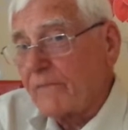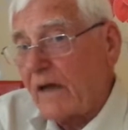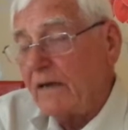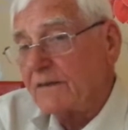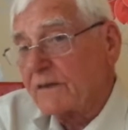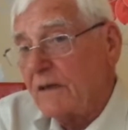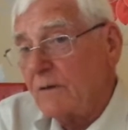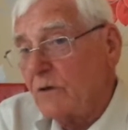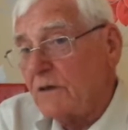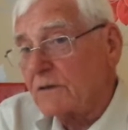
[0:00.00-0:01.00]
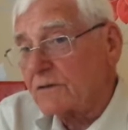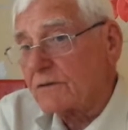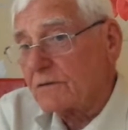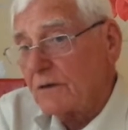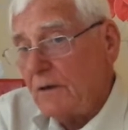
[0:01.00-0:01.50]
And it's getting
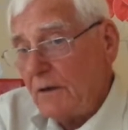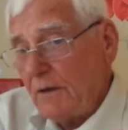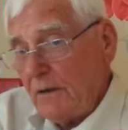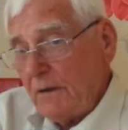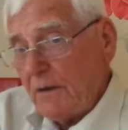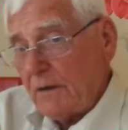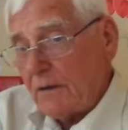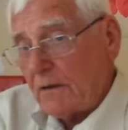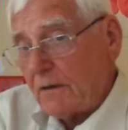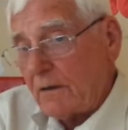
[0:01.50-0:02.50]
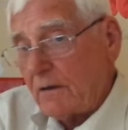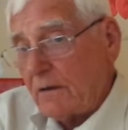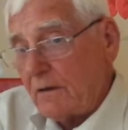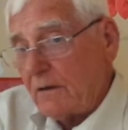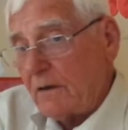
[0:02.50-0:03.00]
worse. And
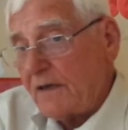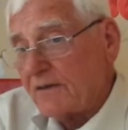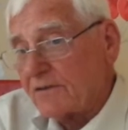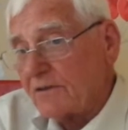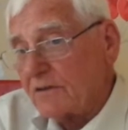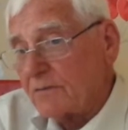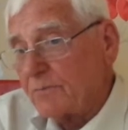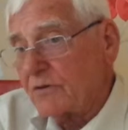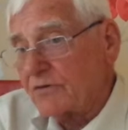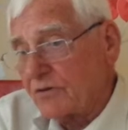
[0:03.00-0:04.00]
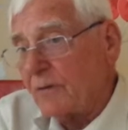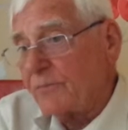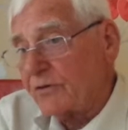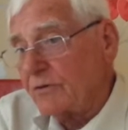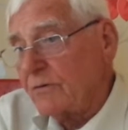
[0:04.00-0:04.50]
unless it's put a
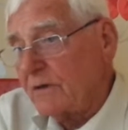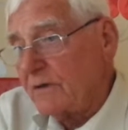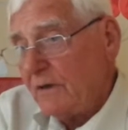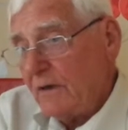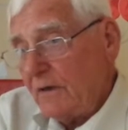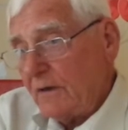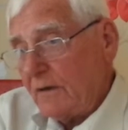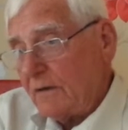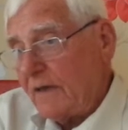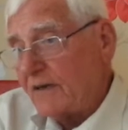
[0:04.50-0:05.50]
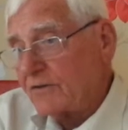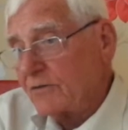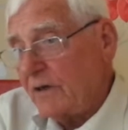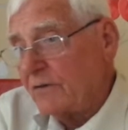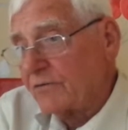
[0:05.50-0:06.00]
stop to and
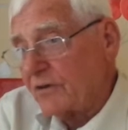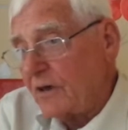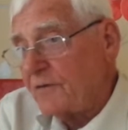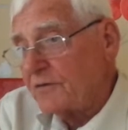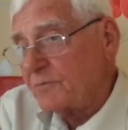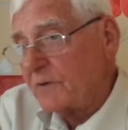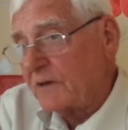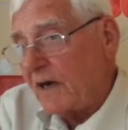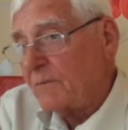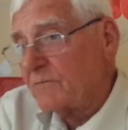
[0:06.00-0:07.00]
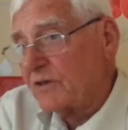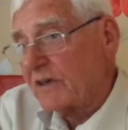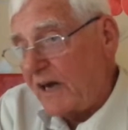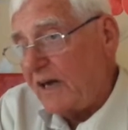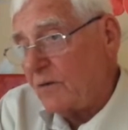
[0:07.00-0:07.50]
National Health Service becomes
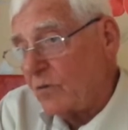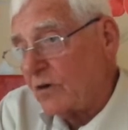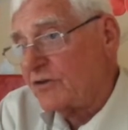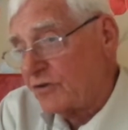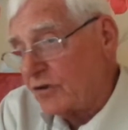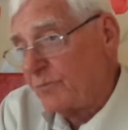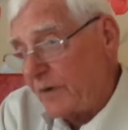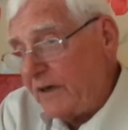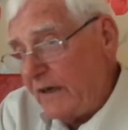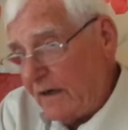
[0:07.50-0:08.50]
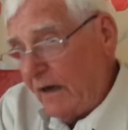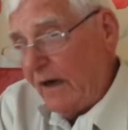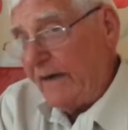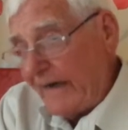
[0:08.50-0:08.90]
again what it should be, a